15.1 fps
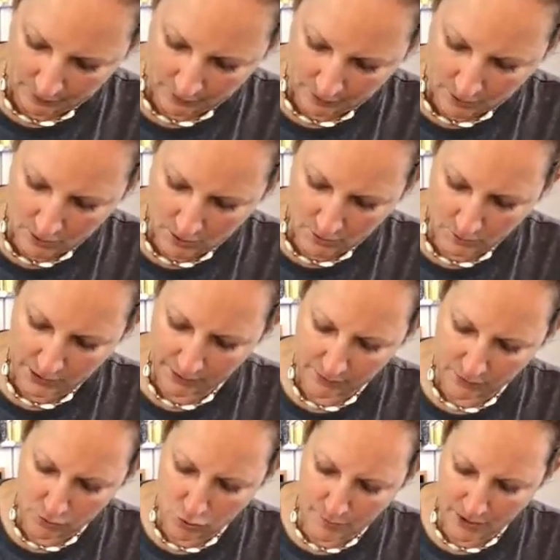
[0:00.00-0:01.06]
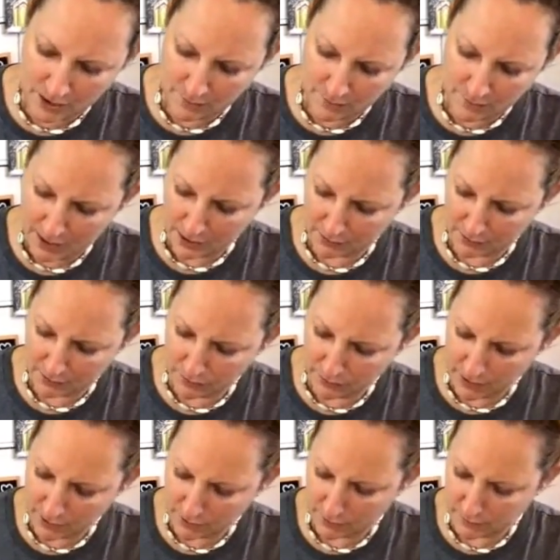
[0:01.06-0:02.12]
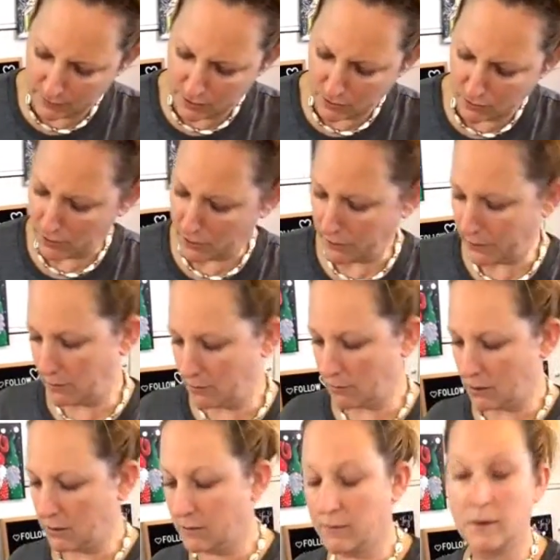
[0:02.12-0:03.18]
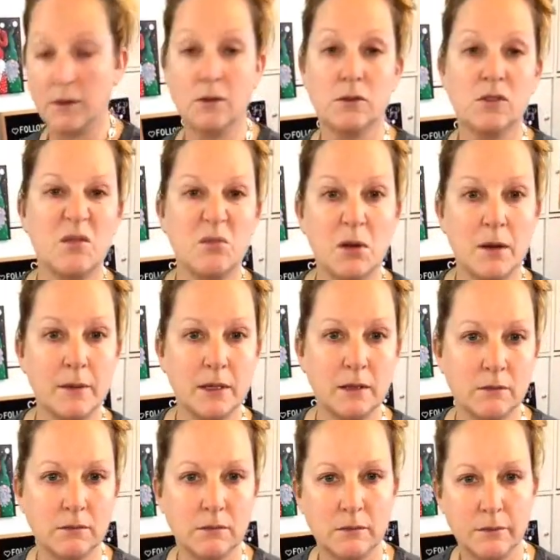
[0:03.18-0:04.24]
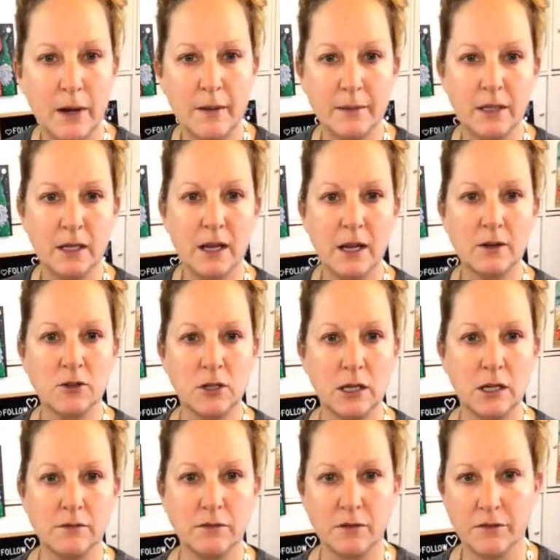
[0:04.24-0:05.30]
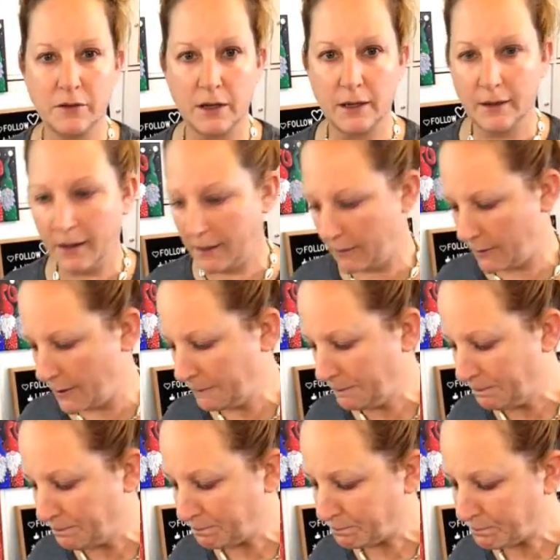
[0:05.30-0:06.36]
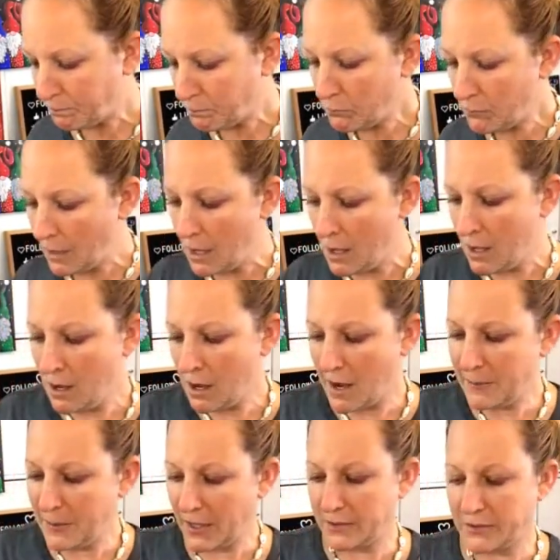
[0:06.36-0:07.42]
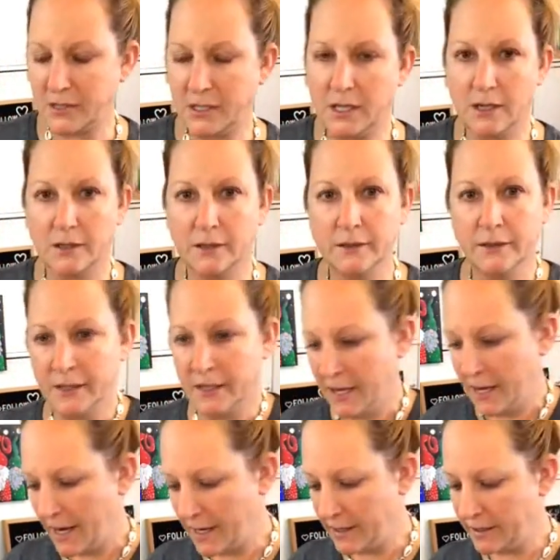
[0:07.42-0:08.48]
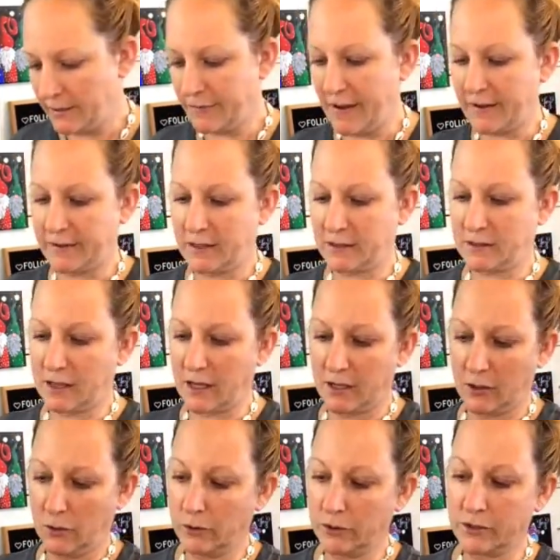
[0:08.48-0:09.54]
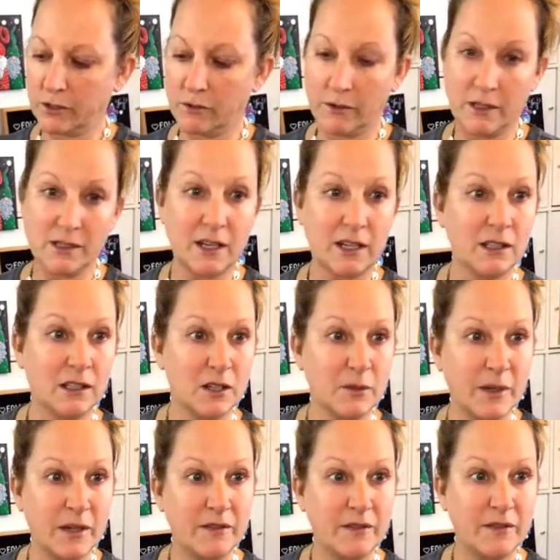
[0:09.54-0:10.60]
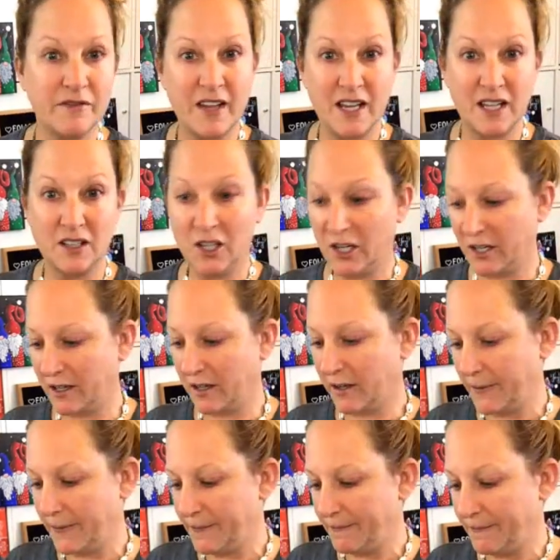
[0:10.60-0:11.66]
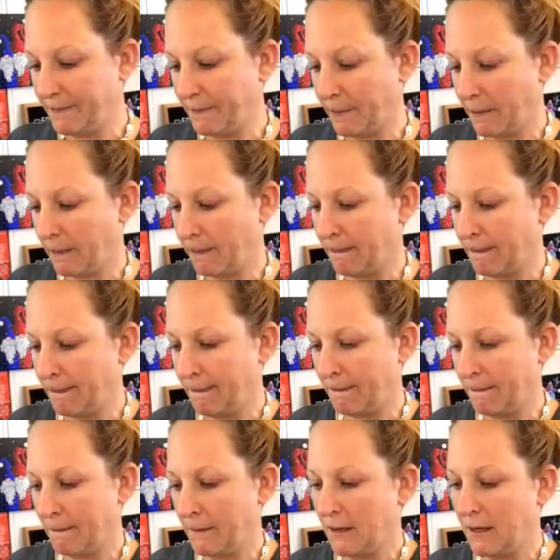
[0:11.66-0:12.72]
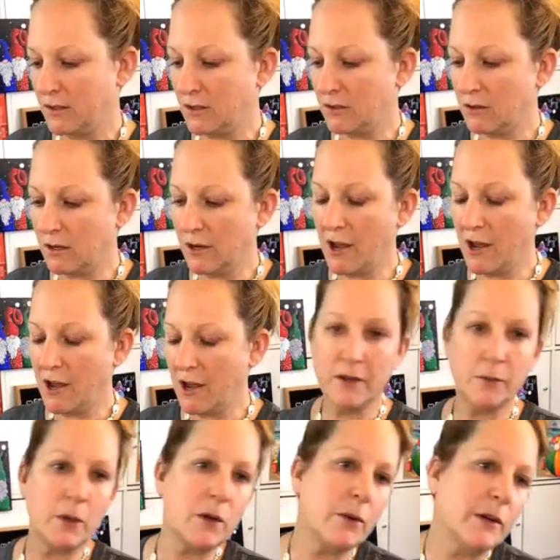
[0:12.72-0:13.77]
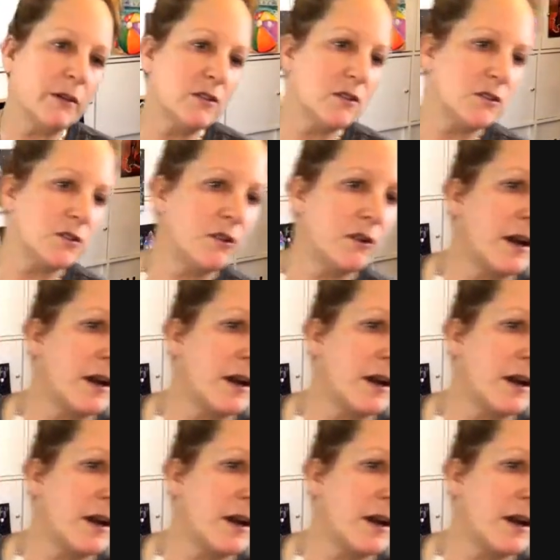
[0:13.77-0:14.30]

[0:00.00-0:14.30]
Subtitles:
you know, we'll give you your money back if you write a review. Although I didn't write a review, so I probably didn't actually get it for free. I don't know. I paused here. And in fact, that's kind of cool because it creates like a little bit of a fade look. And so there you have it. What questions do you